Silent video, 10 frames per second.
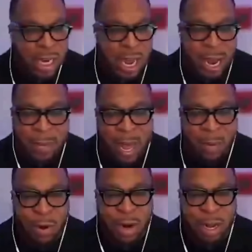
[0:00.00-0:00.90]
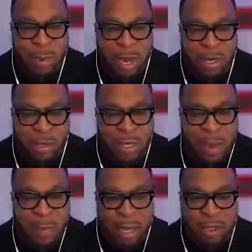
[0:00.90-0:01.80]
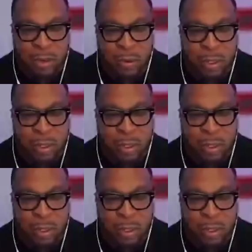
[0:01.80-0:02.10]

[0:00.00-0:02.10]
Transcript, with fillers: and I'm not worried about those Apex coins.